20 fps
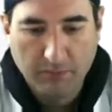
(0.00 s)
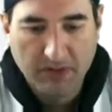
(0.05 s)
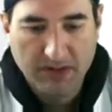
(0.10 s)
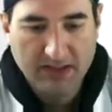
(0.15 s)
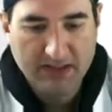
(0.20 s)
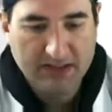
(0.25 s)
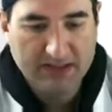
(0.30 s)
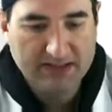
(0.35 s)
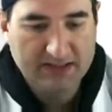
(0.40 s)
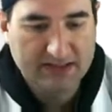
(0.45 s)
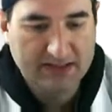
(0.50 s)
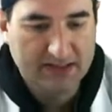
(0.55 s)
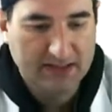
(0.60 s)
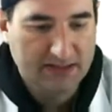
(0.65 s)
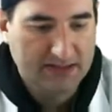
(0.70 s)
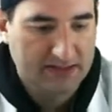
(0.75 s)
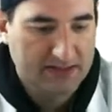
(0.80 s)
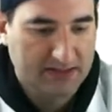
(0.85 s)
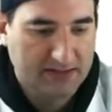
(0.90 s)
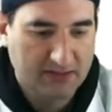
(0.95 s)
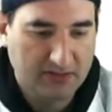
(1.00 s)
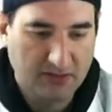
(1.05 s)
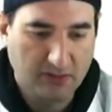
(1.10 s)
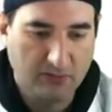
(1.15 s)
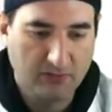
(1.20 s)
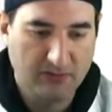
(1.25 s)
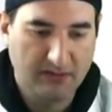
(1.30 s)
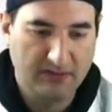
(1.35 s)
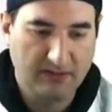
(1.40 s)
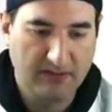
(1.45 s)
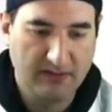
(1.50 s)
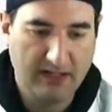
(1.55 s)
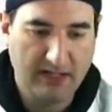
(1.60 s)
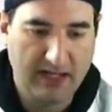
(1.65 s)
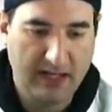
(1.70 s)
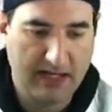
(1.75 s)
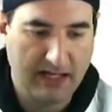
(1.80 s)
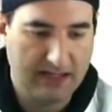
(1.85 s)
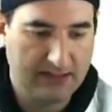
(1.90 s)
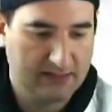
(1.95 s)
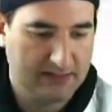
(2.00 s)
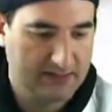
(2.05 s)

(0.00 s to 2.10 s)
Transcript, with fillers: pieces to go with that.